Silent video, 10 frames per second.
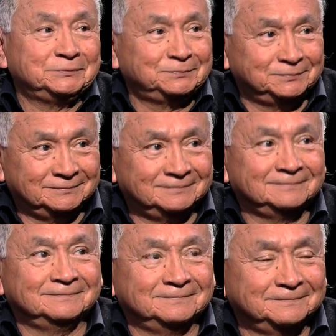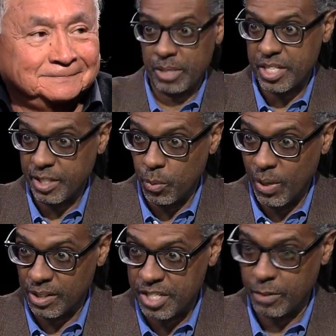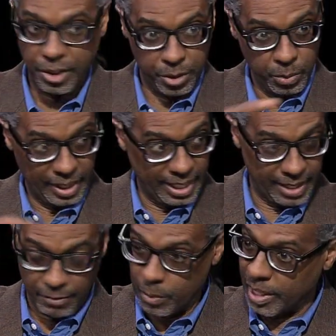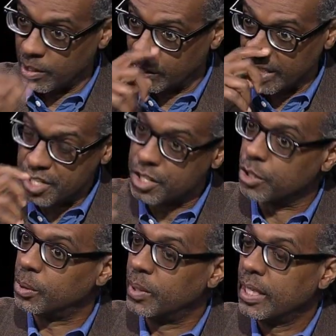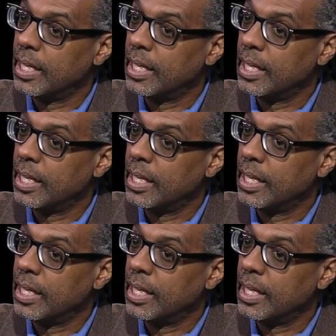Yeah, no doubt. Let's swing up to CD1. I'll stay with you. We'll get everyone in on this too.